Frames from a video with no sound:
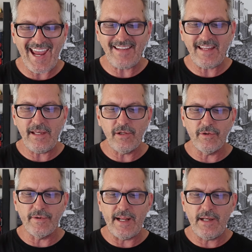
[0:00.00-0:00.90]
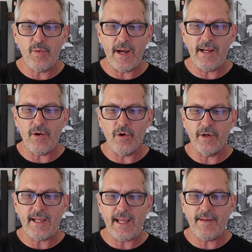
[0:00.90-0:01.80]
aid the healer in any way
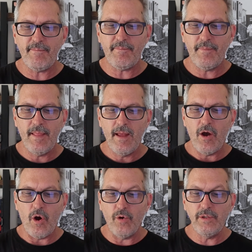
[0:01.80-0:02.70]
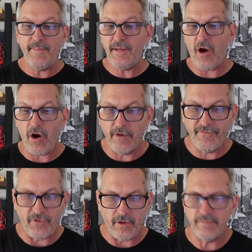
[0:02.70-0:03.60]
or can only be
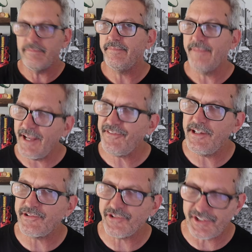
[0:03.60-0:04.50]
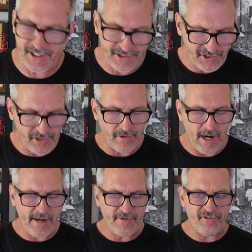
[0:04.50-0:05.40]
harmful. That's interesting too,
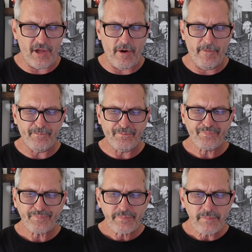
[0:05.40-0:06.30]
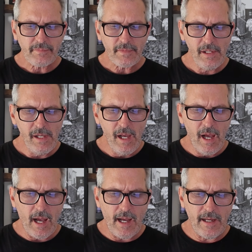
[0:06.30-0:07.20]
right? So,
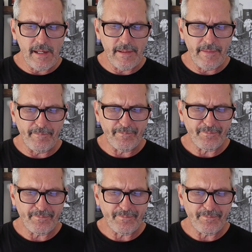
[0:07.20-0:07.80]
let